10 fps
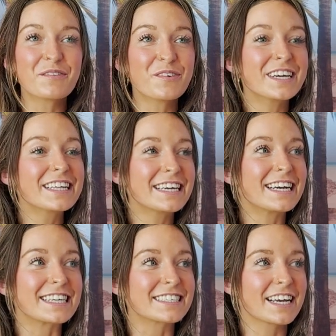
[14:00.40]
It really
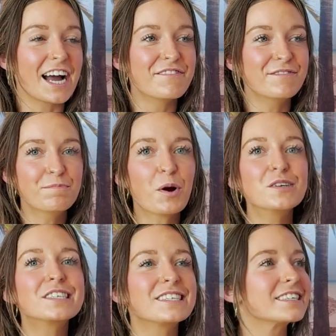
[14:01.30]
is. Like I
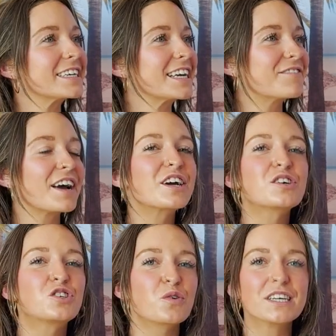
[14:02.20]
personally, if
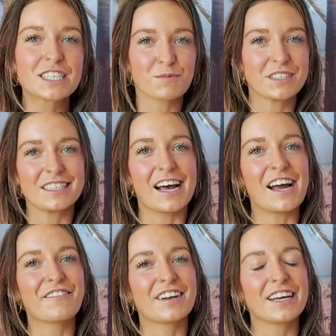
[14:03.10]
I join someone's
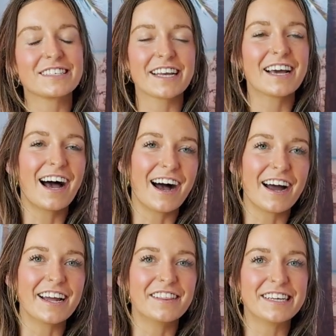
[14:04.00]
live and I say
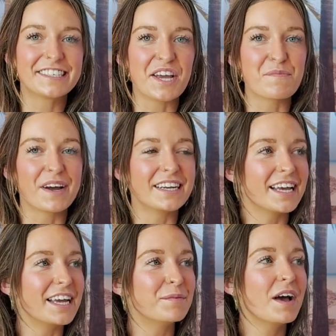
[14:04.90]
hi and they say my
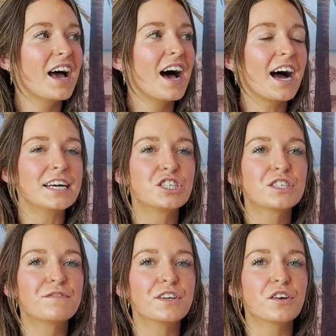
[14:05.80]
name, I
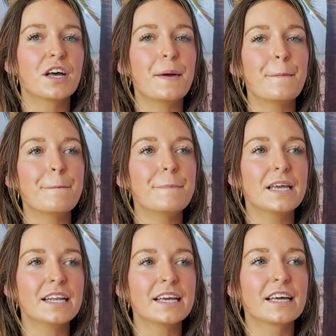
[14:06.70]
just feel
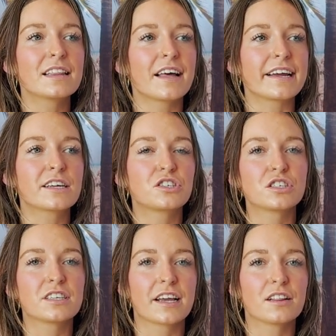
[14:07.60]
immediate,
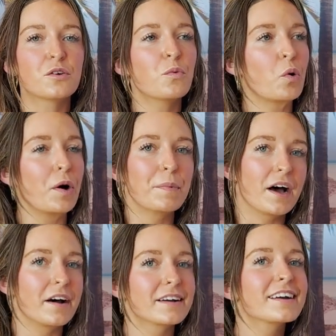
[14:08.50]
just like a little warm
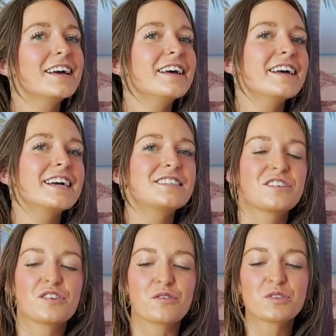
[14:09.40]
hug.
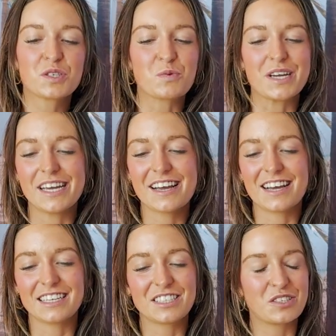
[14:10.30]
It's so sweet
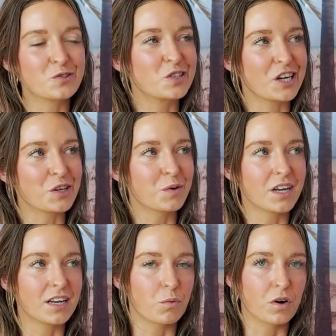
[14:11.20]
and it's so
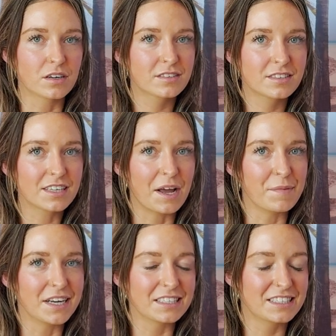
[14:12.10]
genuine and it works. I
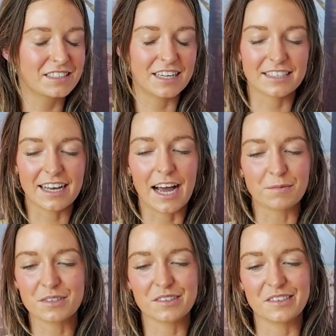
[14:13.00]
mean, it's
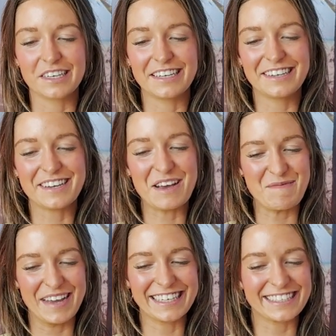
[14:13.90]
absolutely
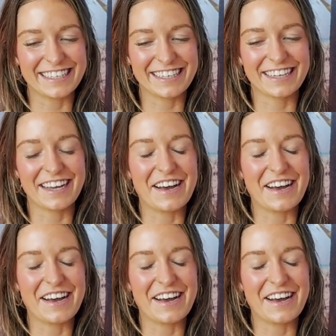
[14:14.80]
amazing.